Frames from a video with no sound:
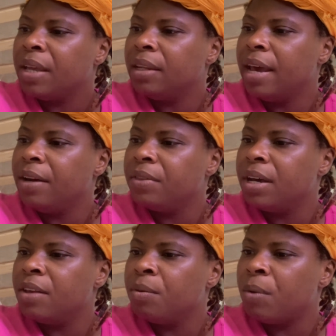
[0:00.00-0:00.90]
Later,
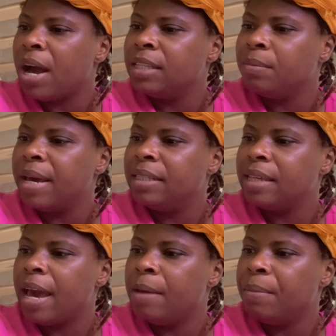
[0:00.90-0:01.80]
the other bridesmaids
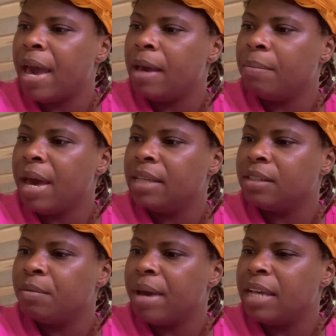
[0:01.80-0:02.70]
came back.
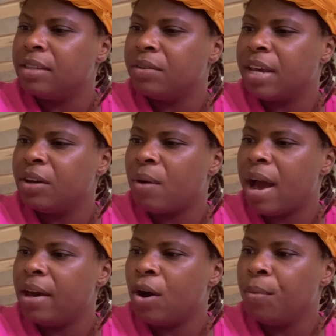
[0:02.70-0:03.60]
"Master, master," they
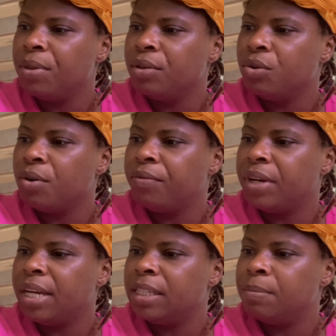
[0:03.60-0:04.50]
cried, "open the door for us."